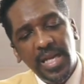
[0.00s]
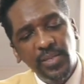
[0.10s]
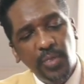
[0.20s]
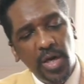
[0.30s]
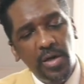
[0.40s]

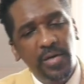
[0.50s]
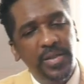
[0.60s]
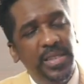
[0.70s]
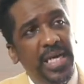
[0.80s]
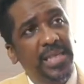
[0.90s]
let's
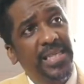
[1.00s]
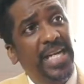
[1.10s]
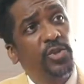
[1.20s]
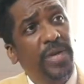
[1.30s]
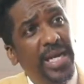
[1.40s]

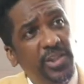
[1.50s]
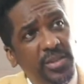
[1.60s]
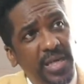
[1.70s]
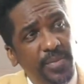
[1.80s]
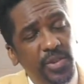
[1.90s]
prioritize
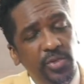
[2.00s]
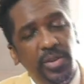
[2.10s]
educational